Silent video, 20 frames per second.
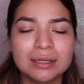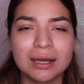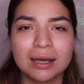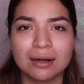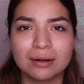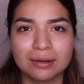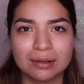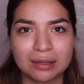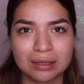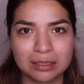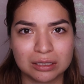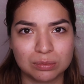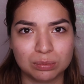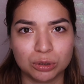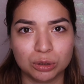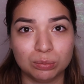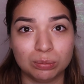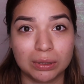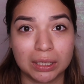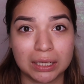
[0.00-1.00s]
I don't think it's
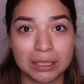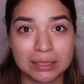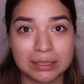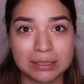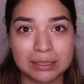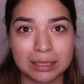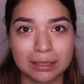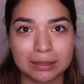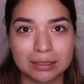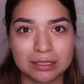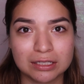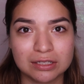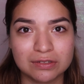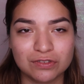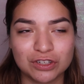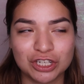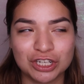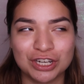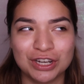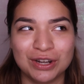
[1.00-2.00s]
Blue Blood, it's like the
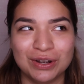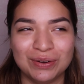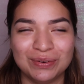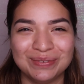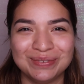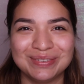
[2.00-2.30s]
TV show.